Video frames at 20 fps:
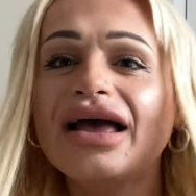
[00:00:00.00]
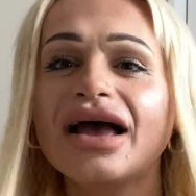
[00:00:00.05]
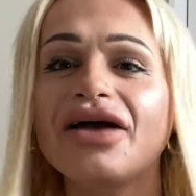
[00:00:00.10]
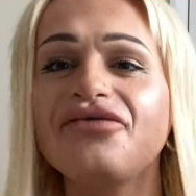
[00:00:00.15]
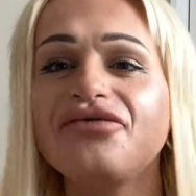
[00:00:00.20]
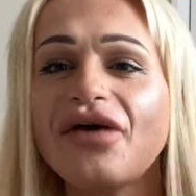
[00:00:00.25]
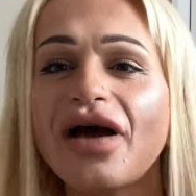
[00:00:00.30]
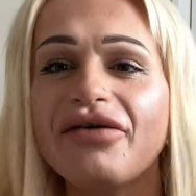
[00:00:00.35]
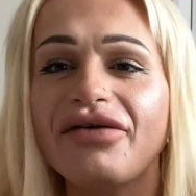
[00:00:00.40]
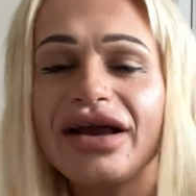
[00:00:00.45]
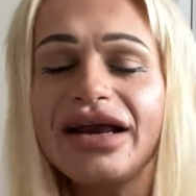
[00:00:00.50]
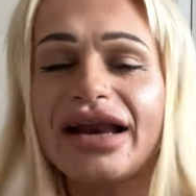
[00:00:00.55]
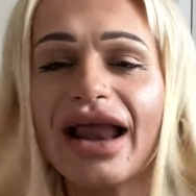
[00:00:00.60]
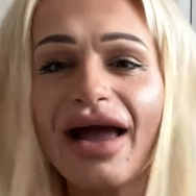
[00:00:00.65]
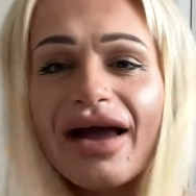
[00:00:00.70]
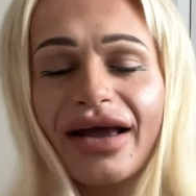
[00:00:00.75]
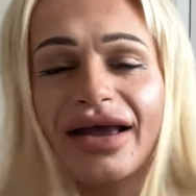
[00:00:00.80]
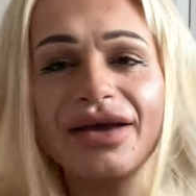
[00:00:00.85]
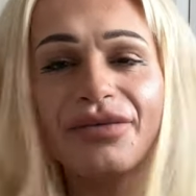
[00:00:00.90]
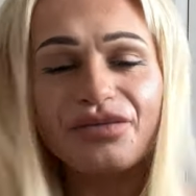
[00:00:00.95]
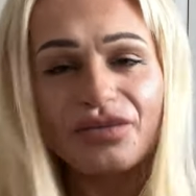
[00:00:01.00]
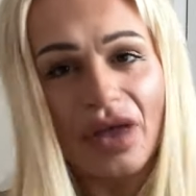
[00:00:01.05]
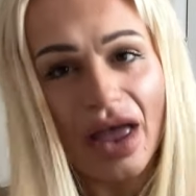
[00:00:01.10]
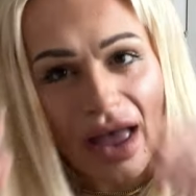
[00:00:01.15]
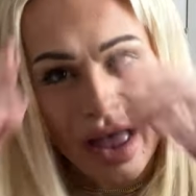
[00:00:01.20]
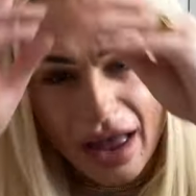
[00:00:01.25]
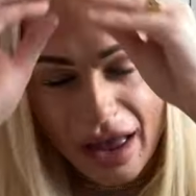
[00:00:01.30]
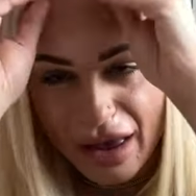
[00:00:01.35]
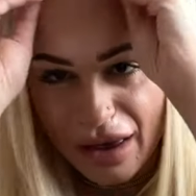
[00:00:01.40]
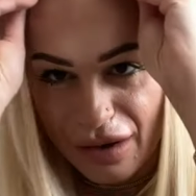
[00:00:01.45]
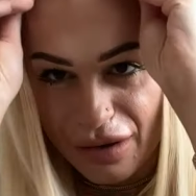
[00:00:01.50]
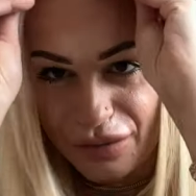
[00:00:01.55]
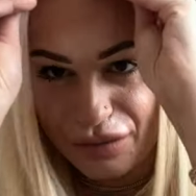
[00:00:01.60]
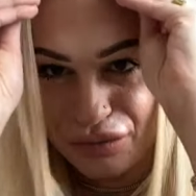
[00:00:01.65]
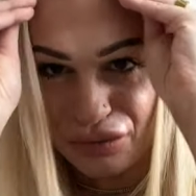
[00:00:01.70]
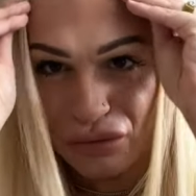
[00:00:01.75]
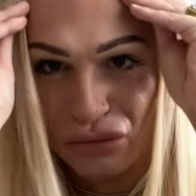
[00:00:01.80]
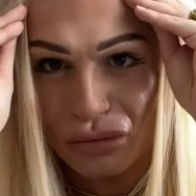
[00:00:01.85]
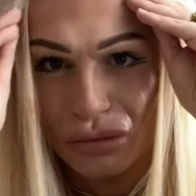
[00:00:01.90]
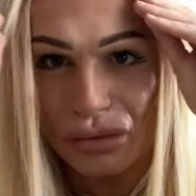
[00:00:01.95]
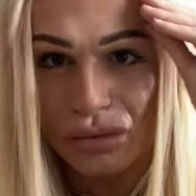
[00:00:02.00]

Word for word: and very like, um,